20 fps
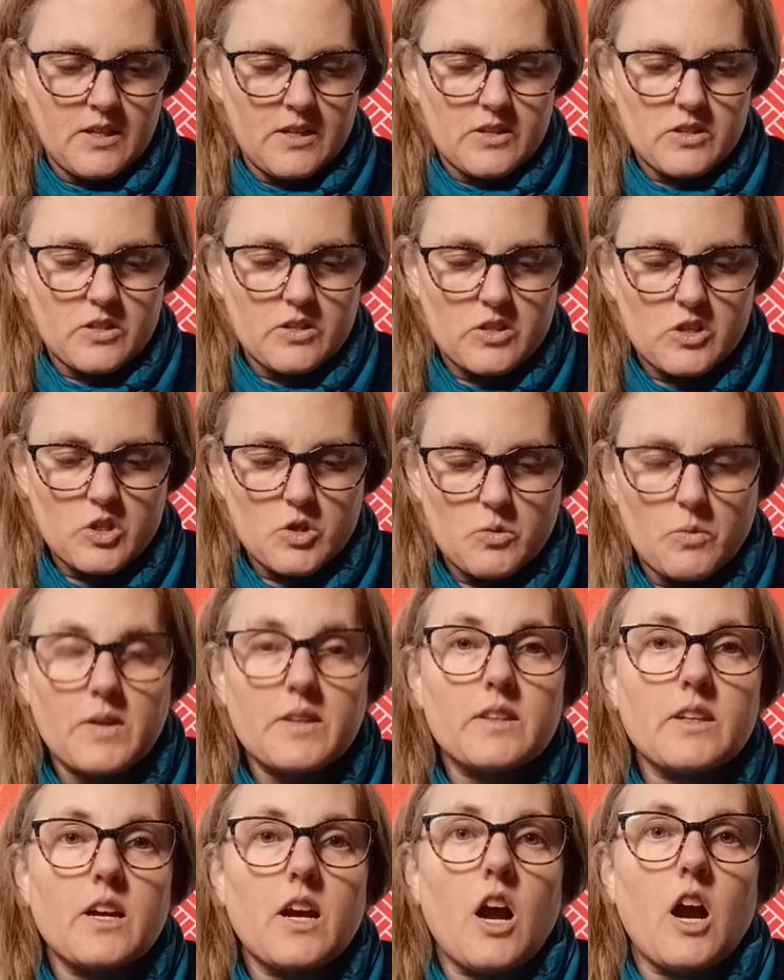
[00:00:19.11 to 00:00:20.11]
So this is what
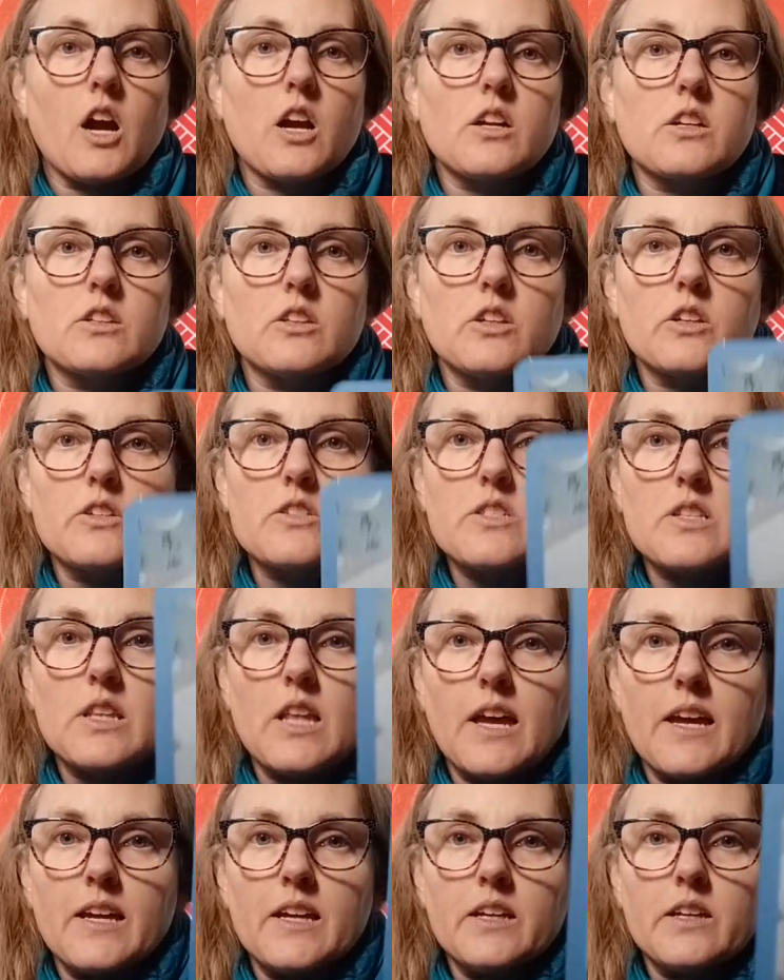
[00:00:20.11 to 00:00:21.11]
the card looks
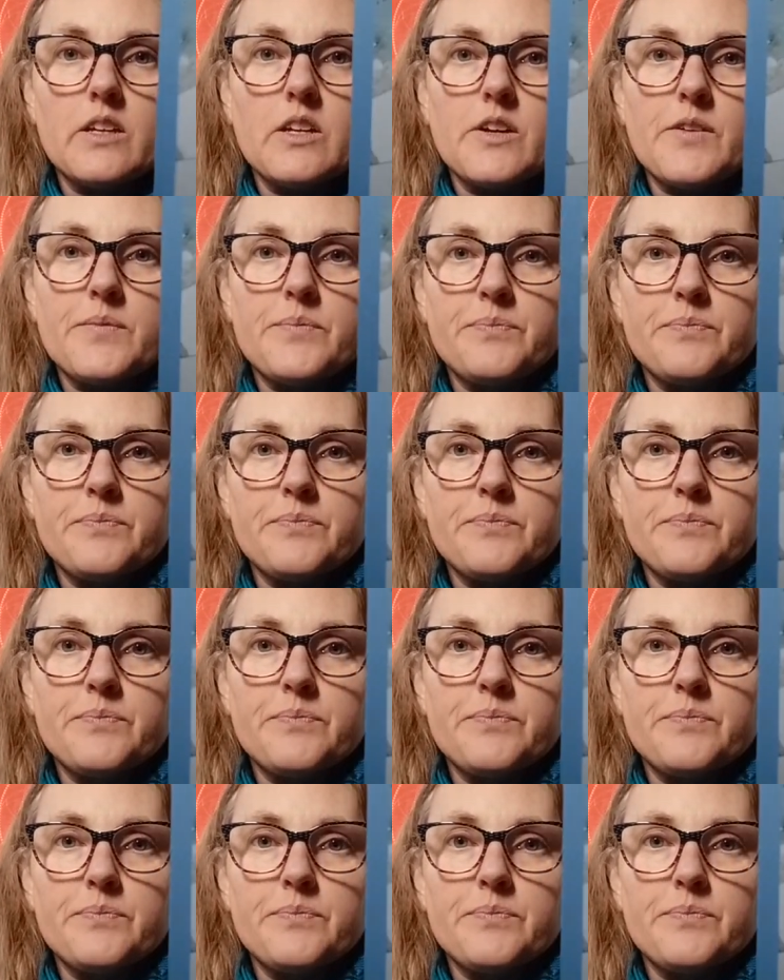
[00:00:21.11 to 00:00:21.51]
like.